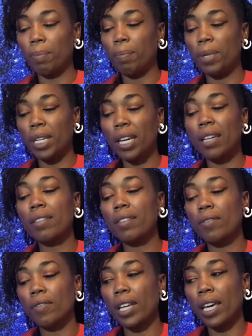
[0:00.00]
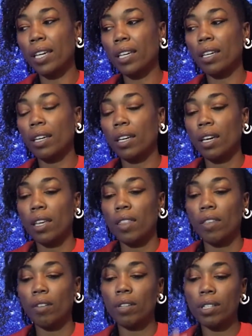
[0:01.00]
because of like
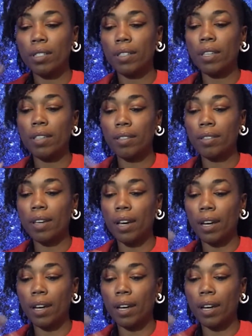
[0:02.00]
there is this